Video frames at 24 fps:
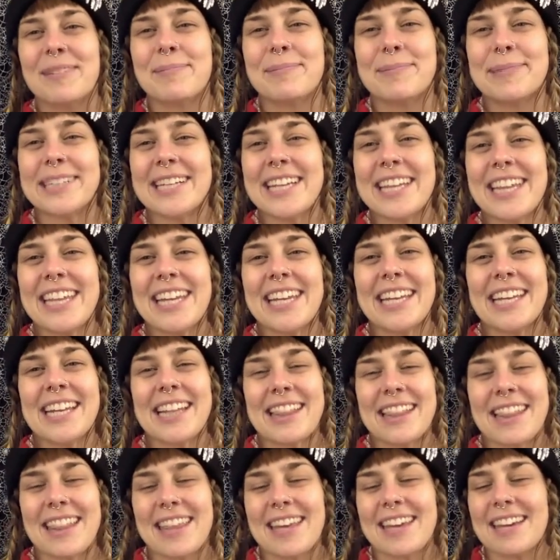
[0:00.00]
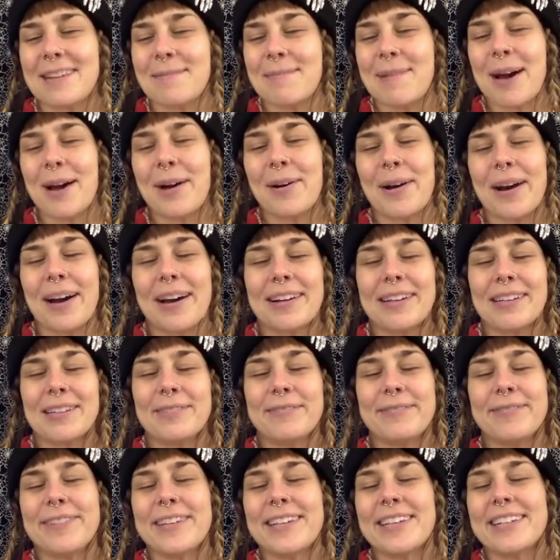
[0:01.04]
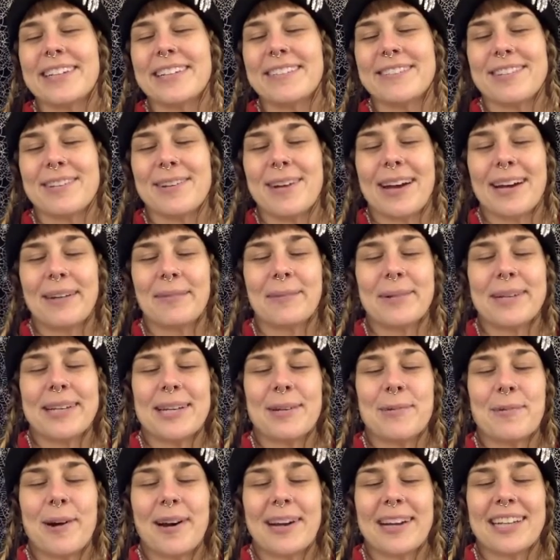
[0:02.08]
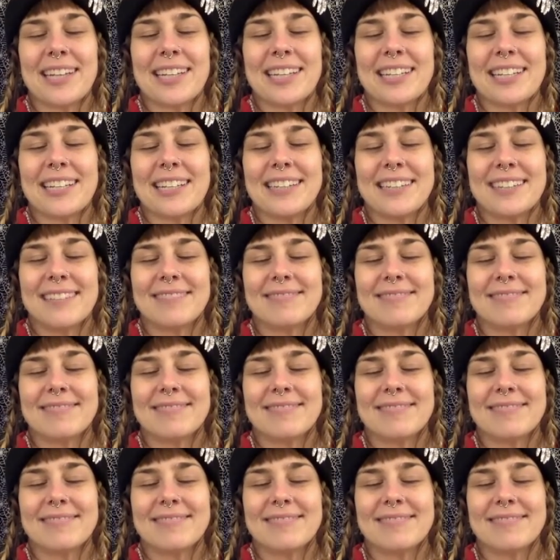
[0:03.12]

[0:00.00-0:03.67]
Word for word: Breathe in and think about how you'd feel if you had what you wanted.